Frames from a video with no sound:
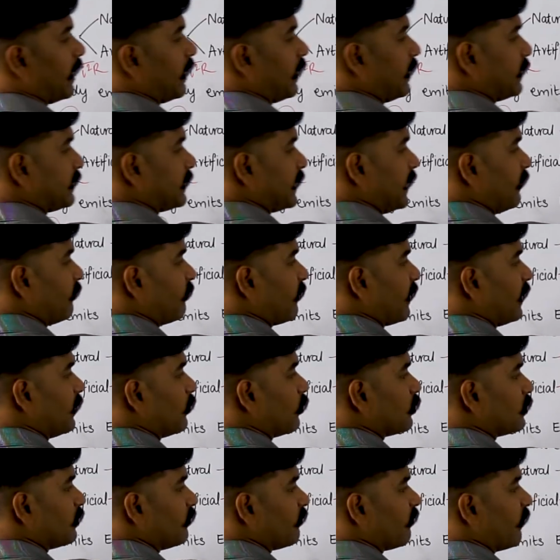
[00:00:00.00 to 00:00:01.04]
occurs at
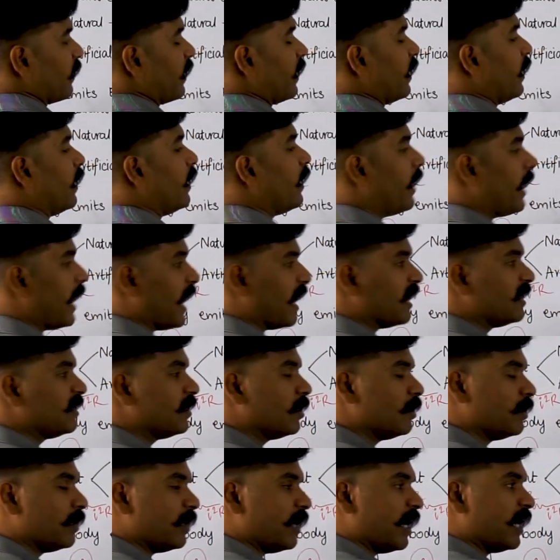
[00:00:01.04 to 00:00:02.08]
5500
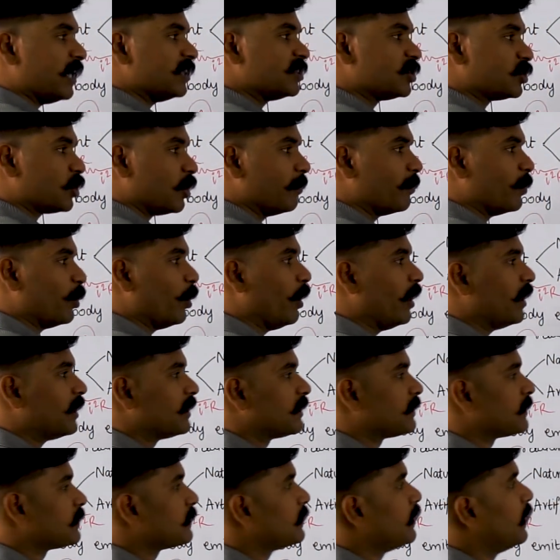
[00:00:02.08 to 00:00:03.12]
angstrom
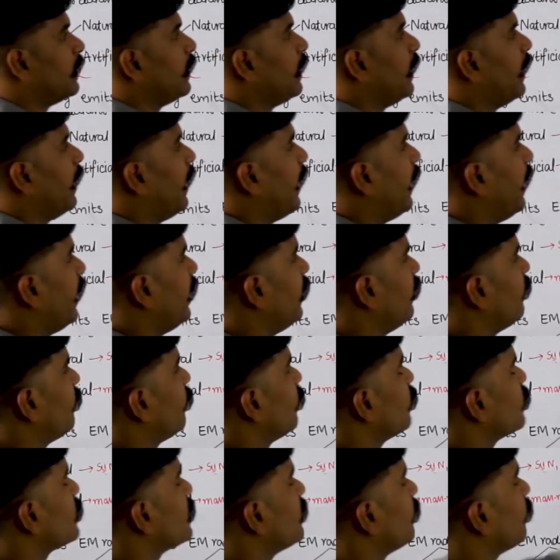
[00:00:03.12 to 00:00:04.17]
units. And if
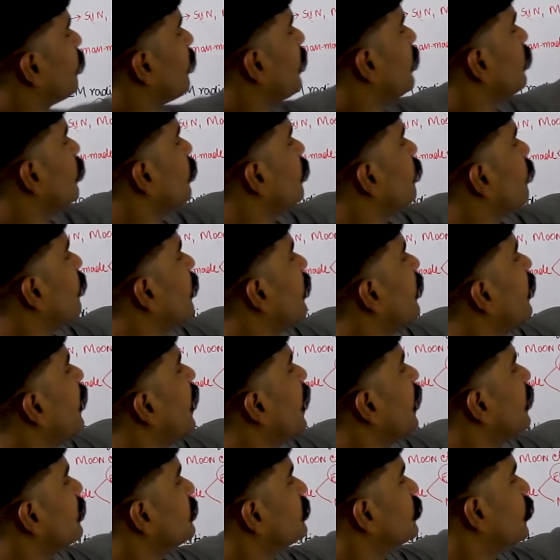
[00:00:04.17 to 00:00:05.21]
you see 5500
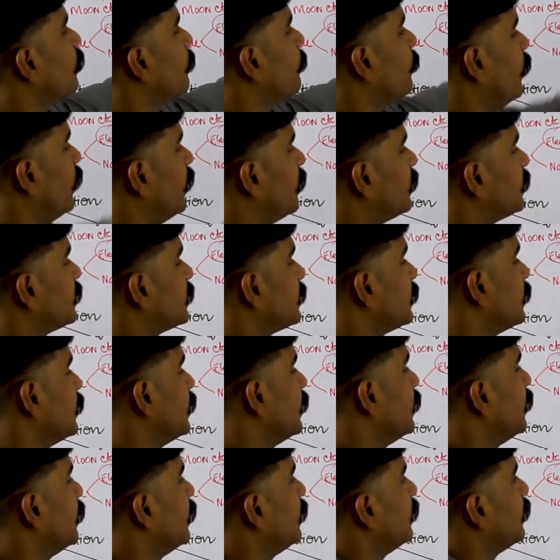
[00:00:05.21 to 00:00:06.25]
angstrom units,
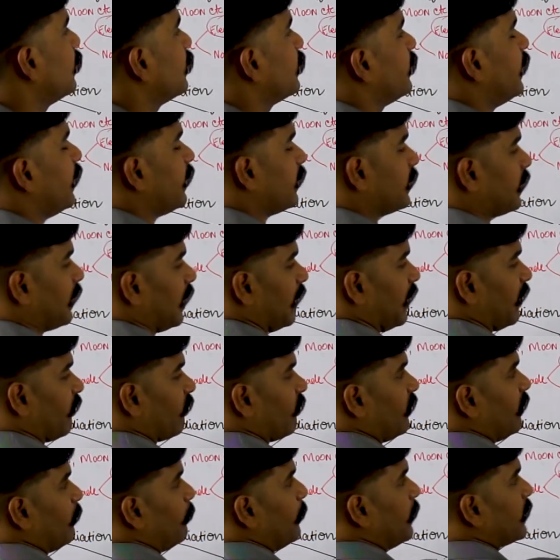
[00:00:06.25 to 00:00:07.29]
that color will